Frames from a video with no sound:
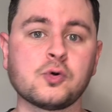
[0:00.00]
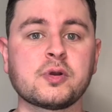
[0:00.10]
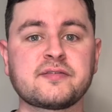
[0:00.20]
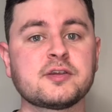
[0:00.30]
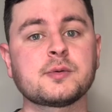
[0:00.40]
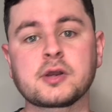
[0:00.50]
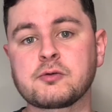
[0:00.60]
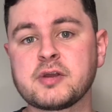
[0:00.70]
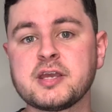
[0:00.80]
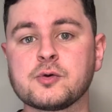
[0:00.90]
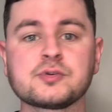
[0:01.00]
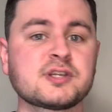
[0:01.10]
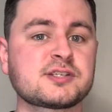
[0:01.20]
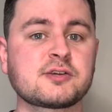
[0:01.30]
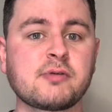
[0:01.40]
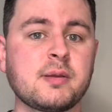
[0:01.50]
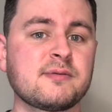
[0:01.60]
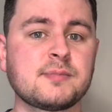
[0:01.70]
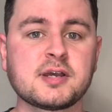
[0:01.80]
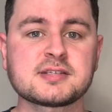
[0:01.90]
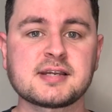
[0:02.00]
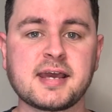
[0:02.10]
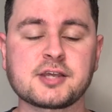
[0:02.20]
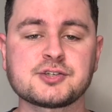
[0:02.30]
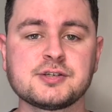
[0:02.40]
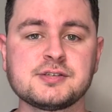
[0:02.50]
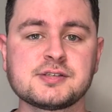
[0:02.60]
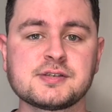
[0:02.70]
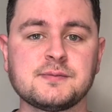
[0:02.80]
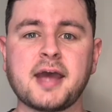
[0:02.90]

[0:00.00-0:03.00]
or if you agree or disagree with my selections.